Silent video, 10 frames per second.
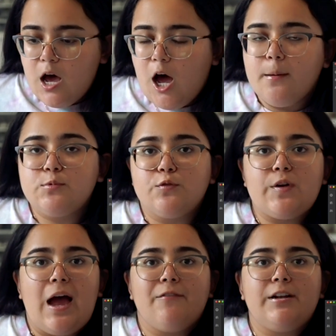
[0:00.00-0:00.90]
So if
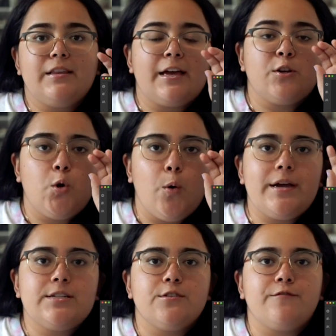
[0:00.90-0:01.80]
you have any like
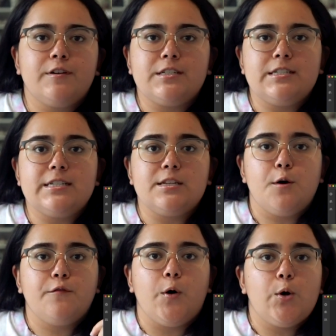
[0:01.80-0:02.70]
noise or fuzziness in
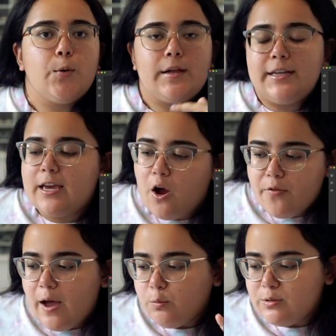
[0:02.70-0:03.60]
a photo, clicking
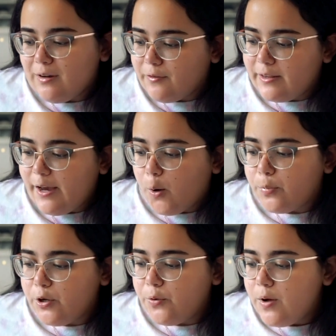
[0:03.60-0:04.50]
on that will definitely
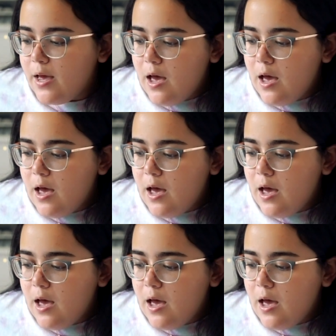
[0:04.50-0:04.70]
help you.